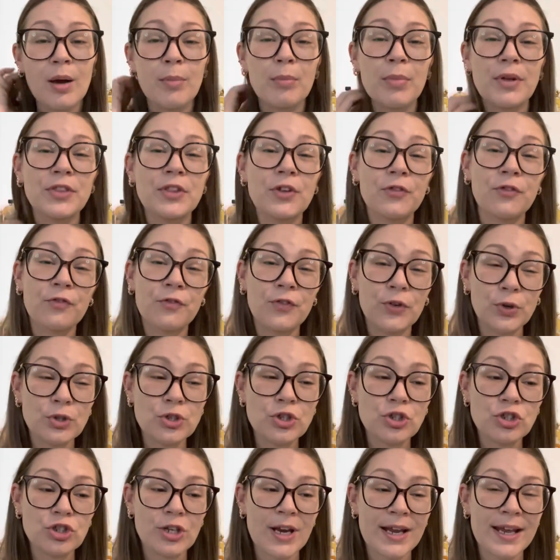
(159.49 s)
but the
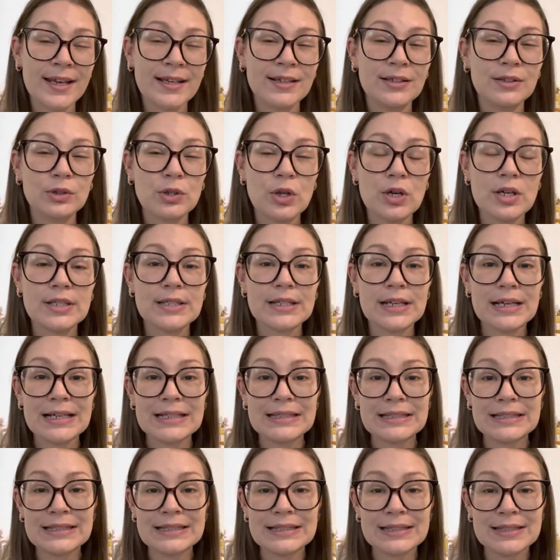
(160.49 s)
first shade looked a
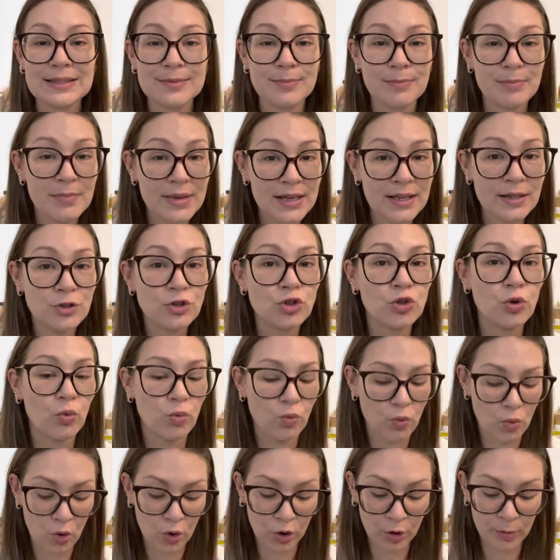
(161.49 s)
smidge
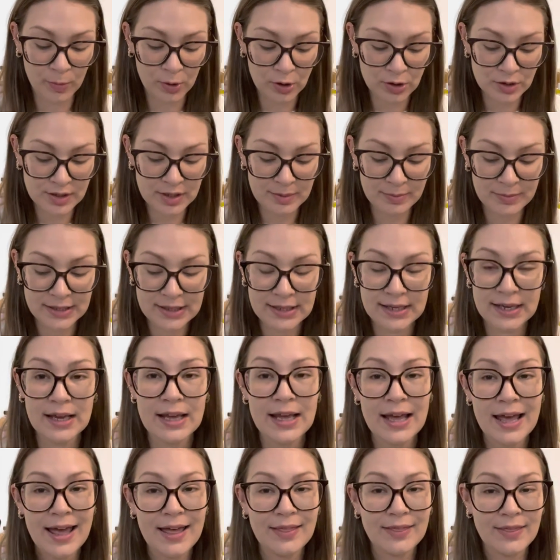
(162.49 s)
warmer to
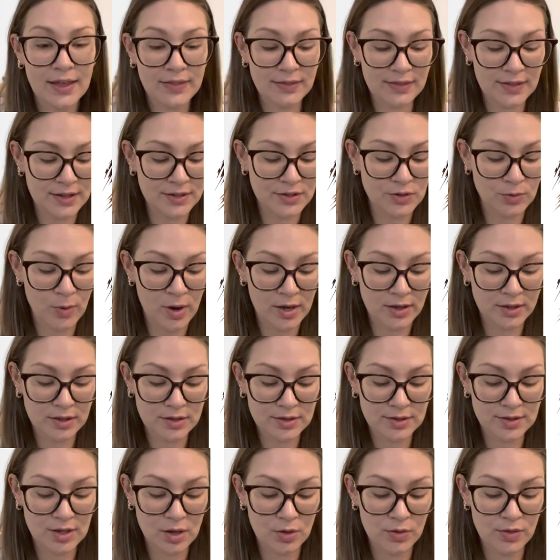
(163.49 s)
me than this one.
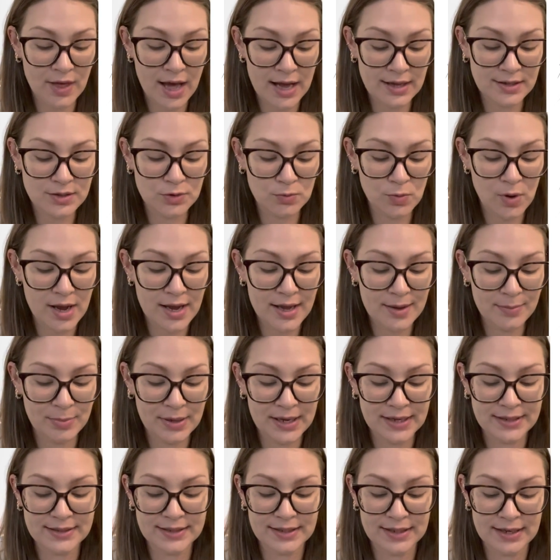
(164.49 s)
So that's why I
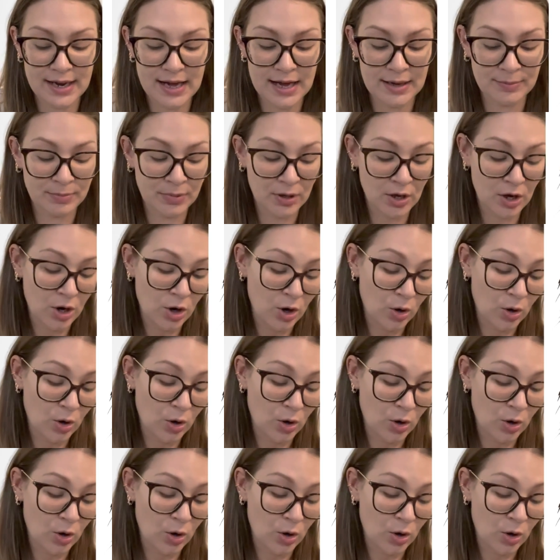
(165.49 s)
picked it up.